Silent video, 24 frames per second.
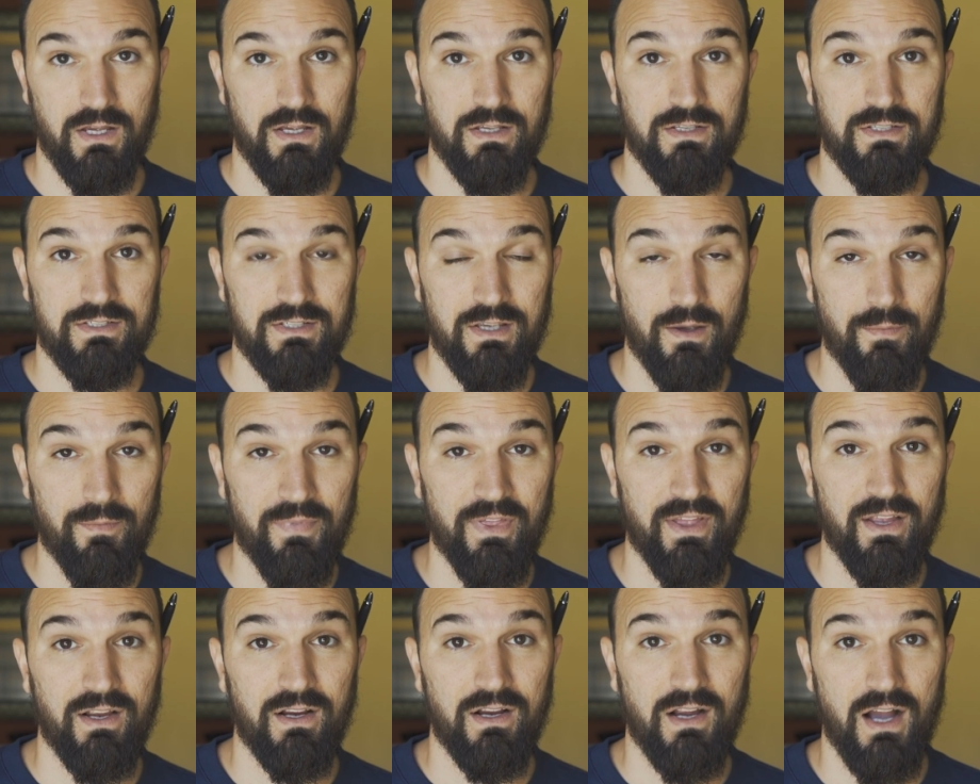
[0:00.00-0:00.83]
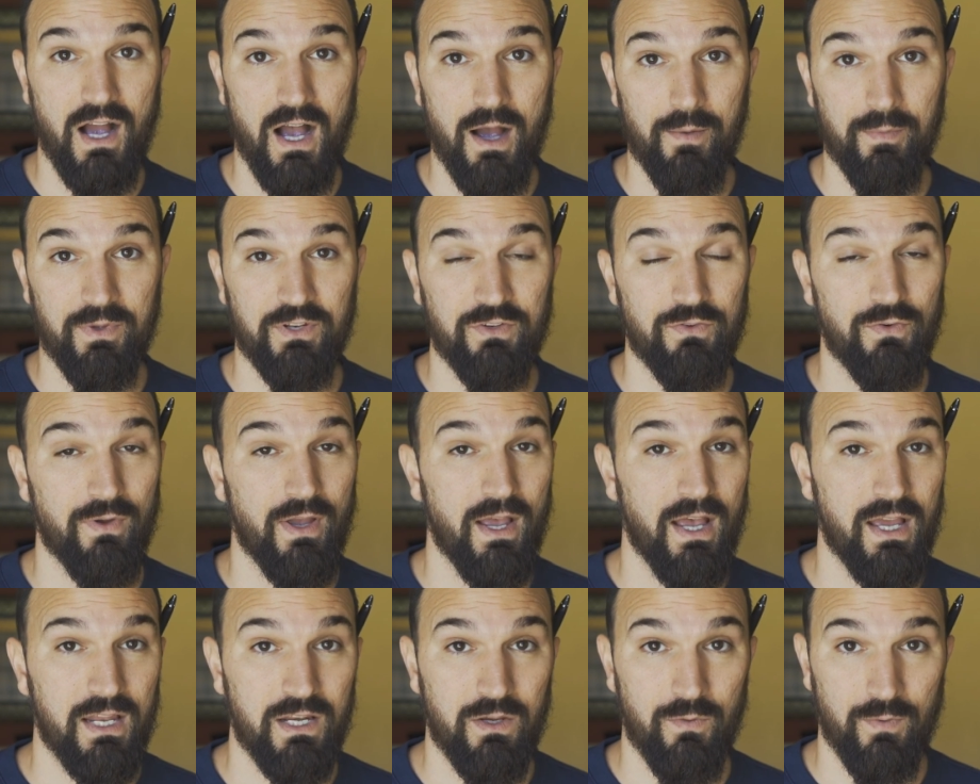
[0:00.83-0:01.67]
something common to
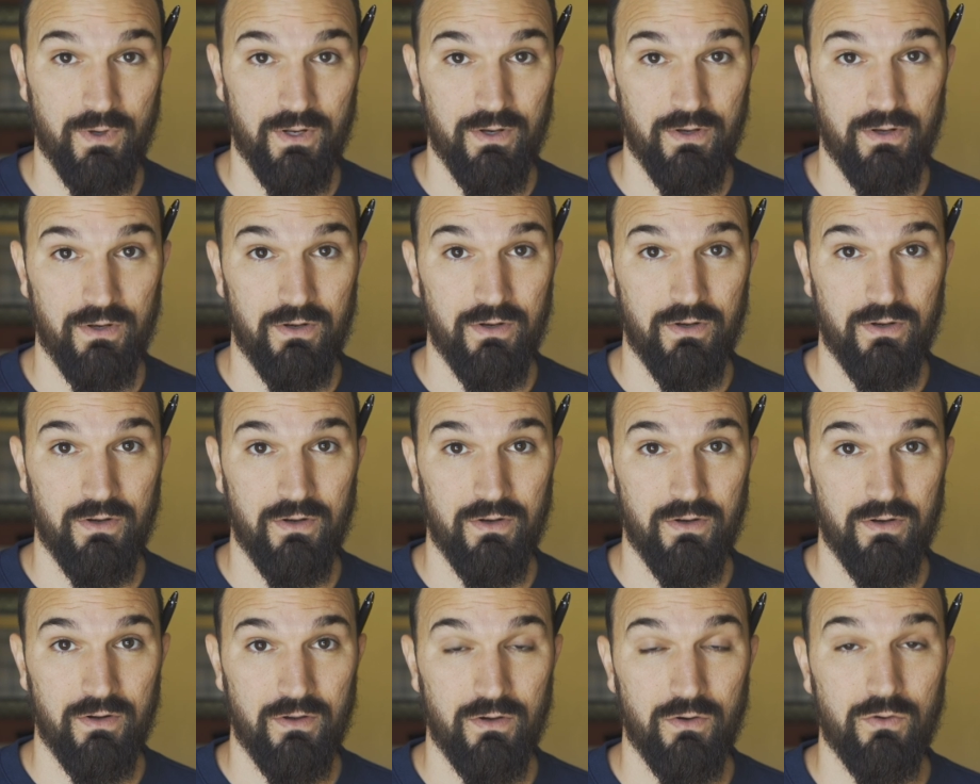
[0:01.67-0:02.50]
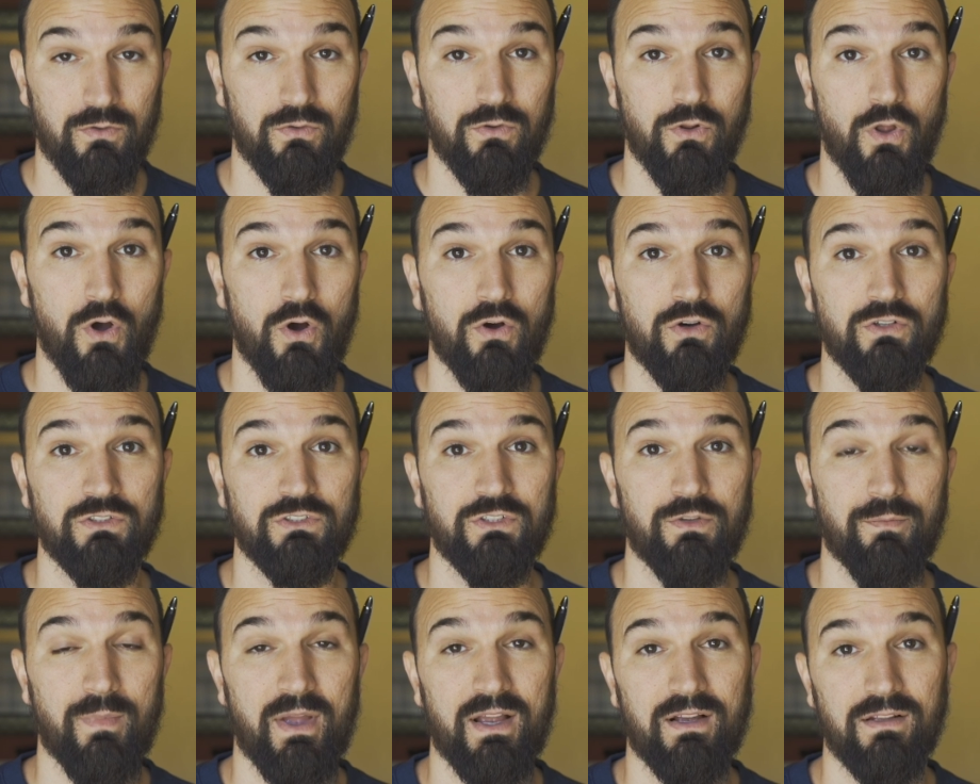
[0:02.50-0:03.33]
anyone who longs
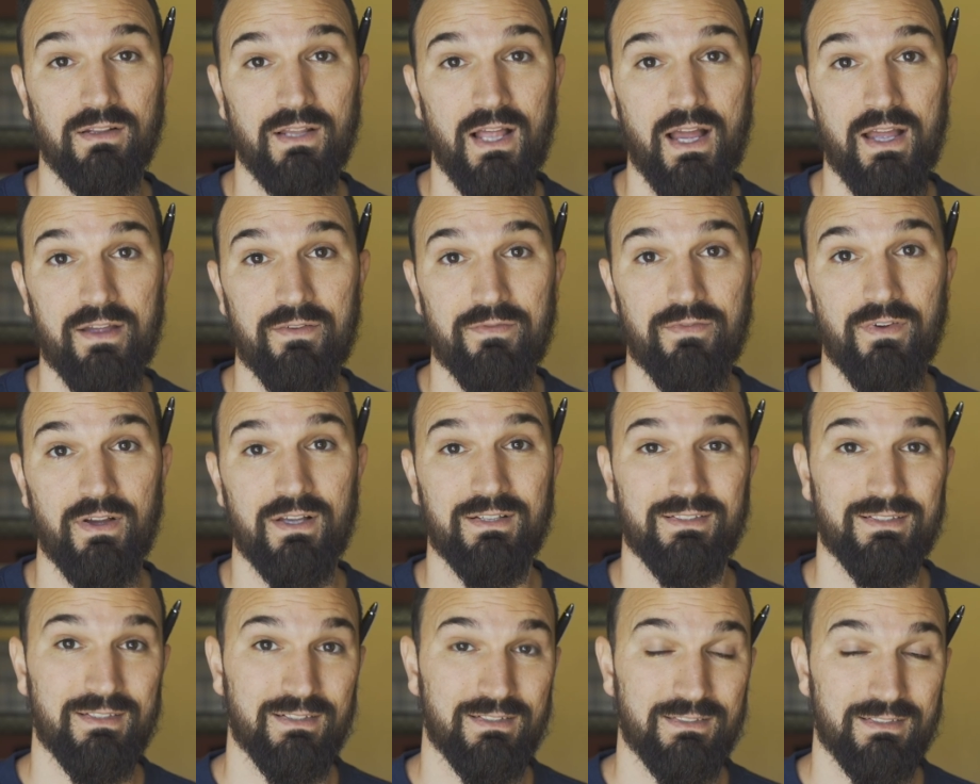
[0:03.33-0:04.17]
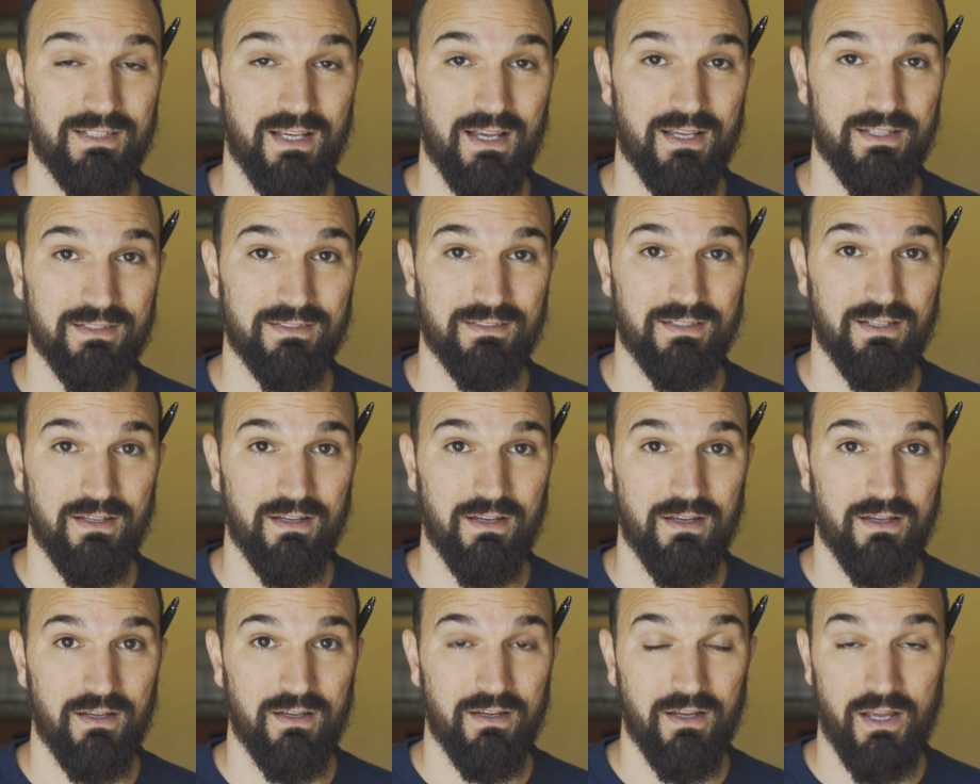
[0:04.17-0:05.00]
to make life a success
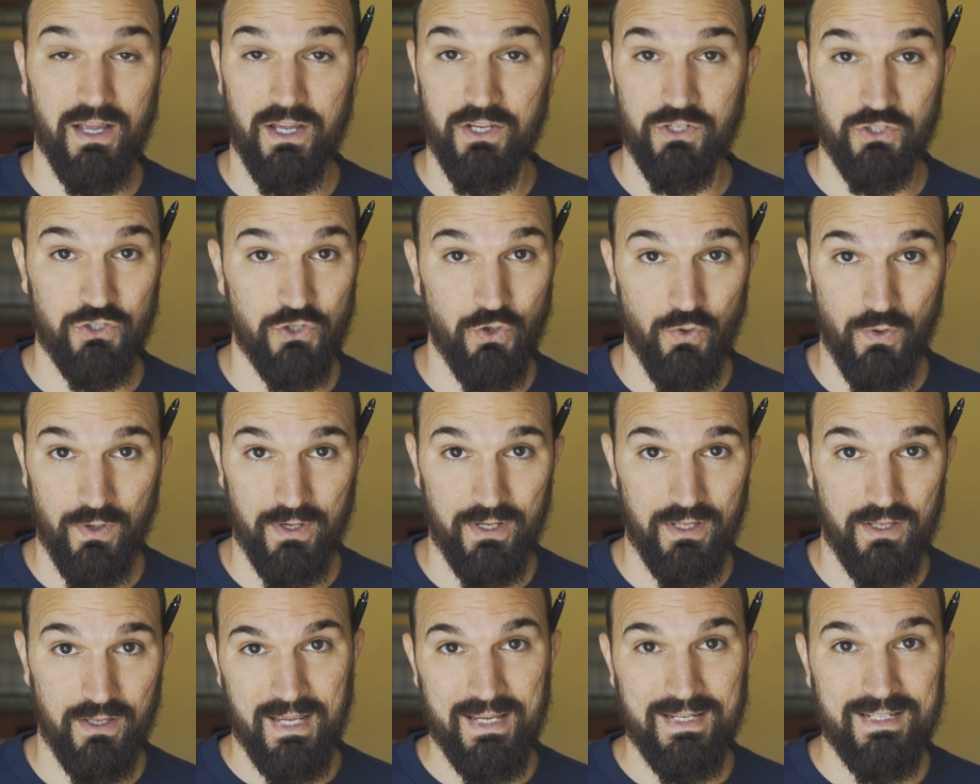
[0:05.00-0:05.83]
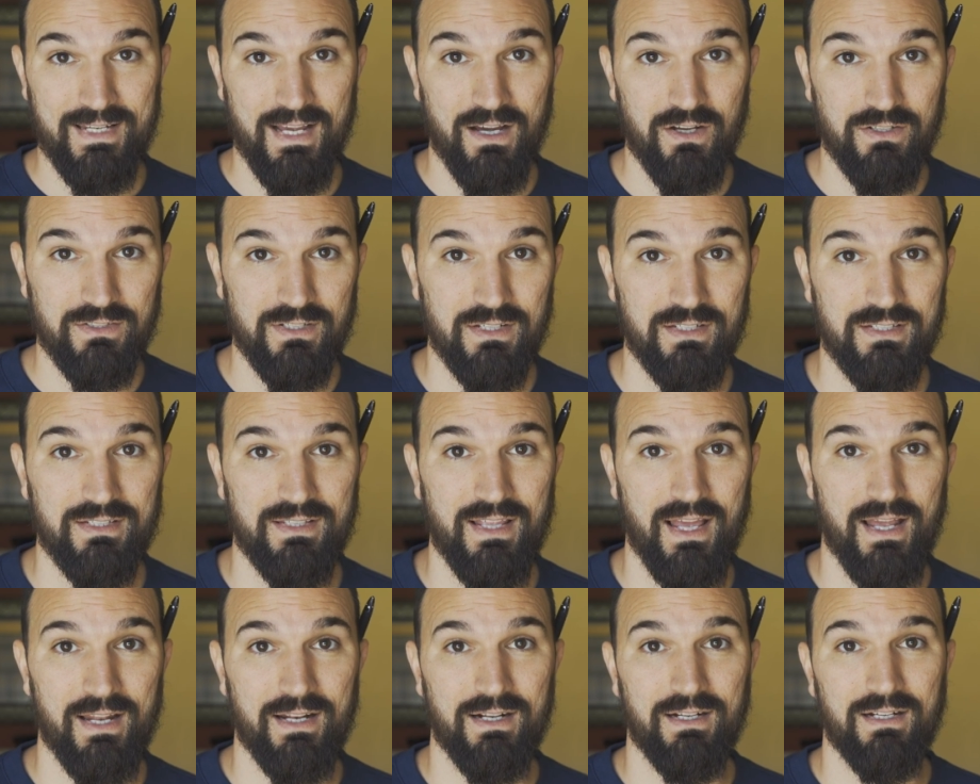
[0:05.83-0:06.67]
and joy. He tells us
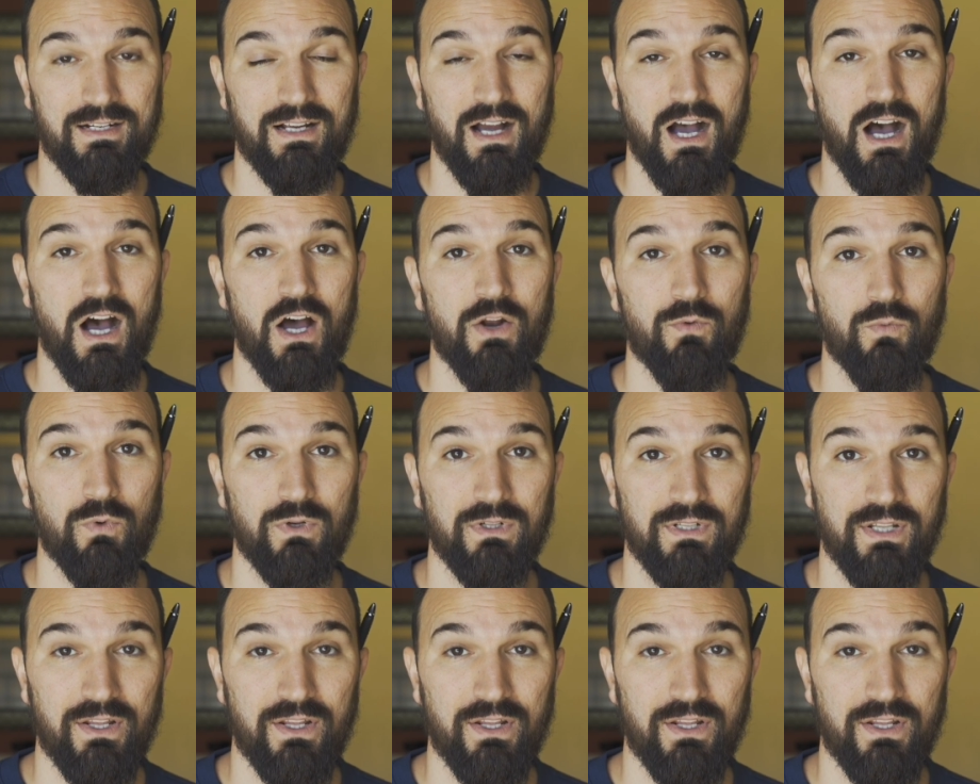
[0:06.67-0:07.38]
that God will